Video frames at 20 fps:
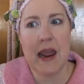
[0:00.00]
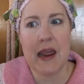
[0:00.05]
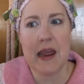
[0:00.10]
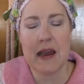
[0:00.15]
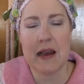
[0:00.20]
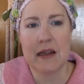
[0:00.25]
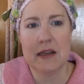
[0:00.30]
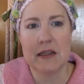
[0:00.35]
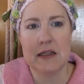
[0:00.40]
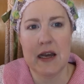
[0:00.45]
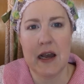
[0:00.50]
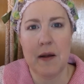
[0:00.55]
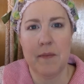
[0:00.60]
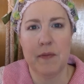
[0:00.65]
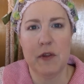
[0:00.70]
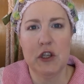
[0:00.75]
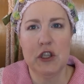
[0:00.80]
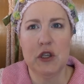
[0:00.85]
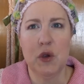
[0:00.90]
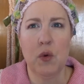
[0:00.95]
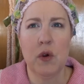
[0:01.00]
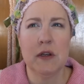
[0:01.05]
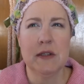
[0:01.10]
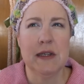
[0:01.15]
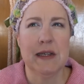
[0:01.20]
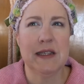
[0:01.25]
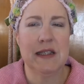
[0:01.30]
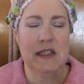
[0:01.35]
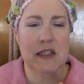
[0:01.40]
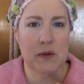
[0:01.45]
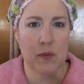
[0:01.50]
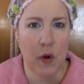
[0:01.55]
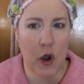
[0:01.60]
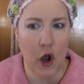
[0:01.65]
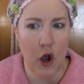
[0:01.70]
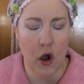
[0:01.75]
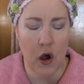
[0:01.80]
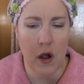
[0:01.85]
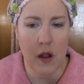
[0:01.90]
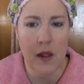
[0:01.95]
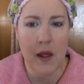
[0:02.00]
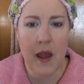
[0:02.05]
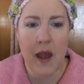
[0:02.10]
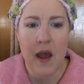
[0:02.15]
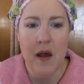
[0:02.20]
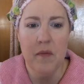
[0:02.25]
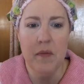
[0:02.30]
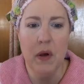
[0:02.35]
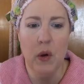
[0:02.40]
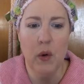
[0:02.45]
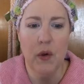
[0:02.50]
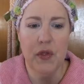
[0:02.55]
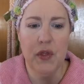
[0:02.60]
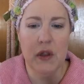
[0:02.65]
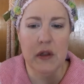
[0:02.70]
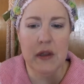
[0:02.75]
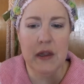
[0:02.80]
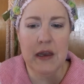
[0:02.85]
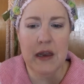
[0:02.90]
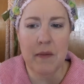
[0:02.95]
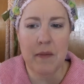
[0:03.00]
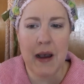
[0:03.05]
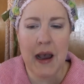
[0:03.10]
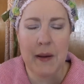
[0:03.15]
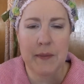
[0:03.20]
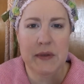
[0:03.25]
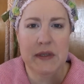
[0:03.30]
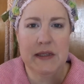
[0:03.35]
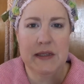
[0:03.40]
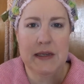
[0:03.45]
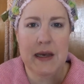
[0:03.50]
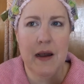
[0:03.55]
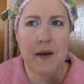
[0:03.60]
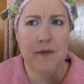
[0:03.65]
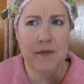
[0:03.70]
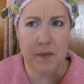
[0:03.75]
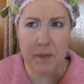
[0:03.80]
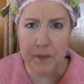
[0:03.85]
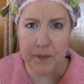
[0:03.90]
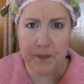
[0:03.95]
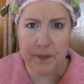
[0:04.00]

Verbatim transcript: And um, she wears a small, but with the Lindy Bop stuff,